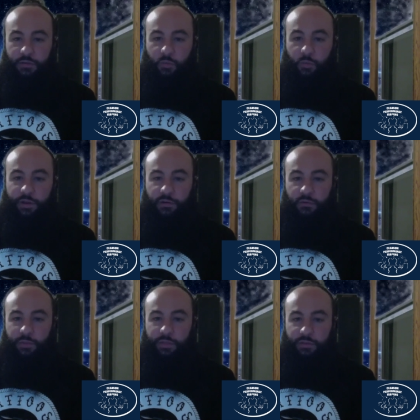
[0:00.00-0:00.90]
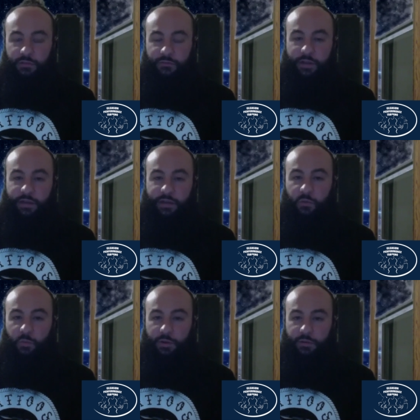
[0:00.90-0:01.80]
where we could find out
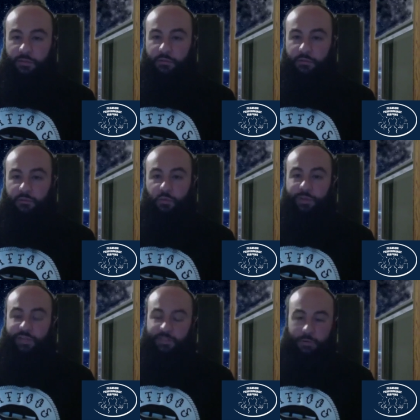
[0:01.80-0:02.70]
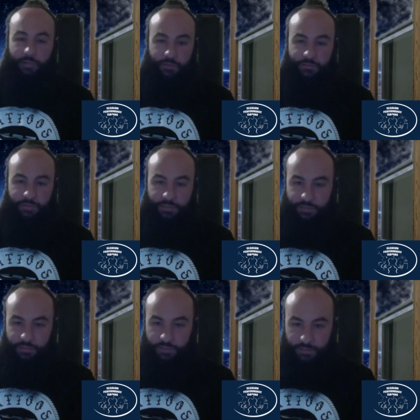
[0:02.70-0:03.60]
where the weakest part of the lift is, and just